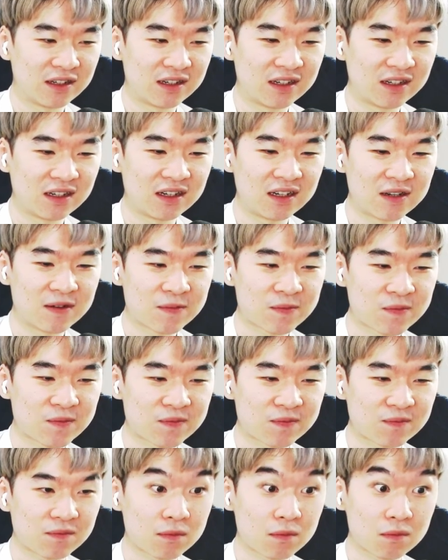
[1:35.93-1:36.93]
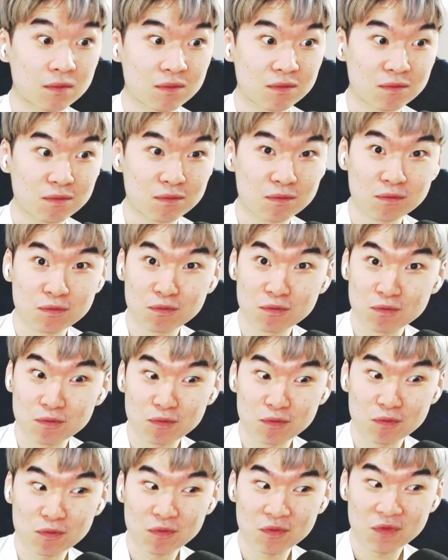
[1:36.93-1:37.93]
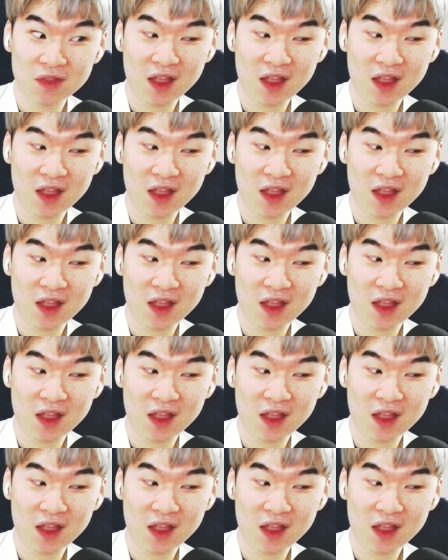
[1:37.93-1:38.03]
No one is speaking in this clip.